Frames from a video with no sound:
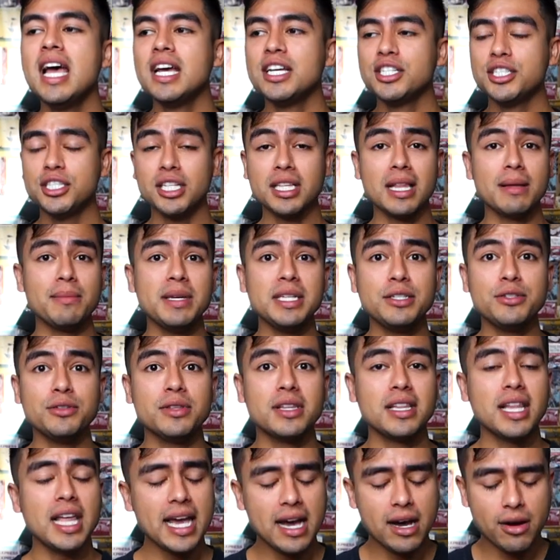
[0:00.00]
she let me do the
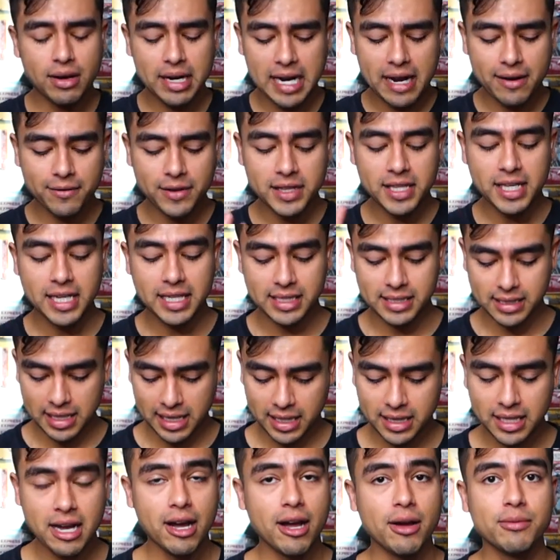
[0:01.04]
layout and everything
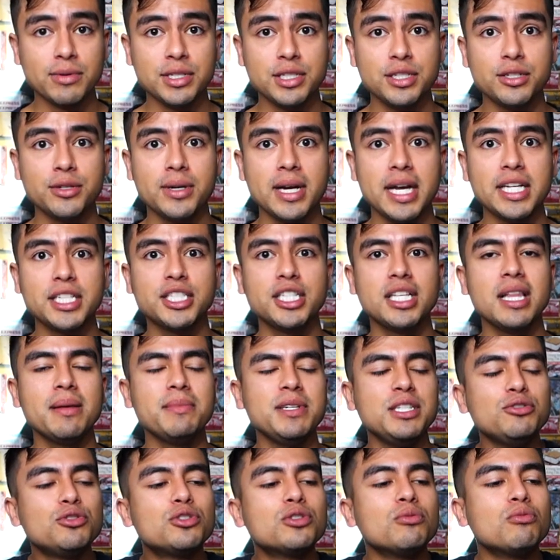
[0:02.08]
exactly how I would do it. She let
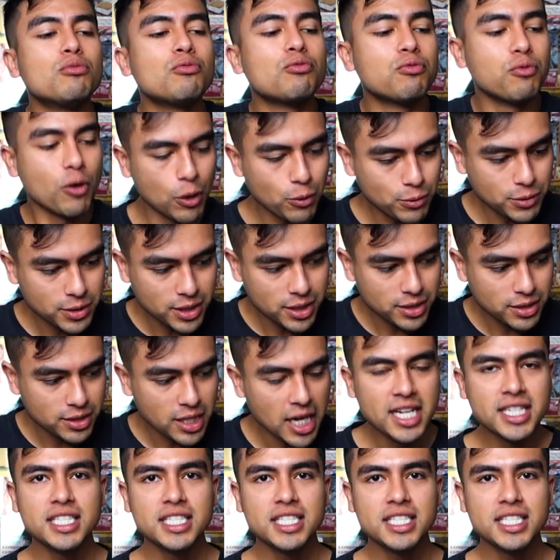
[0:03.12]
me do some roses.